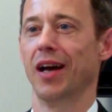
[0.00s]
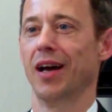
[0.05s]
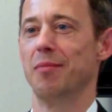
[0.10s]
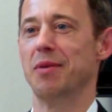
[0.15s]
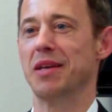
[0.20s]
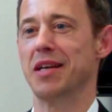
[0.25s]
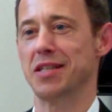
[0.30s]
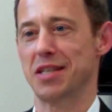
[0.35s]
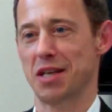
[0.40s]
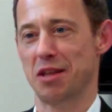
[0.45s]

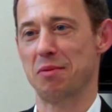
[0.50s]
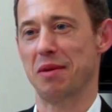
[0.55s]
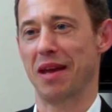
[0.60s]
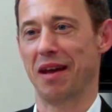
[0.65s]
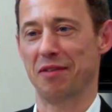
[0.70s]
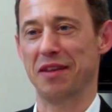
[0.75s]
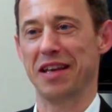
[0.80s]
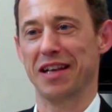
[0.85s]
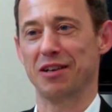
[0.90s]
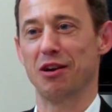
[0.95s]
Because I
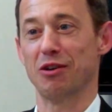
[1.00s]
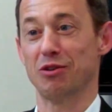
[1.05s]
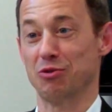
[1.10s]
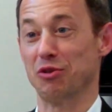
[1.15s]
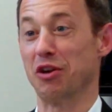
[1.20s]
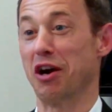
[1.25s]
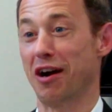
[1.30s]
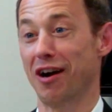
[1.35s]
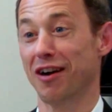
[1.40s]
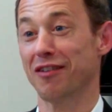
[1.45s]
think it goes to
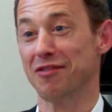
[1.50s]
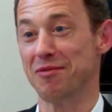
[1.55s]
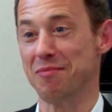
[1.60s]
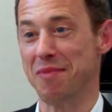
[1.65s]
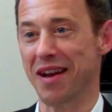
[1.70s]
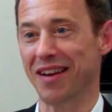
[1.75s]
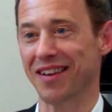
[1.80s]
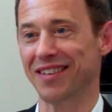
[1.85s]
the heart of the matter.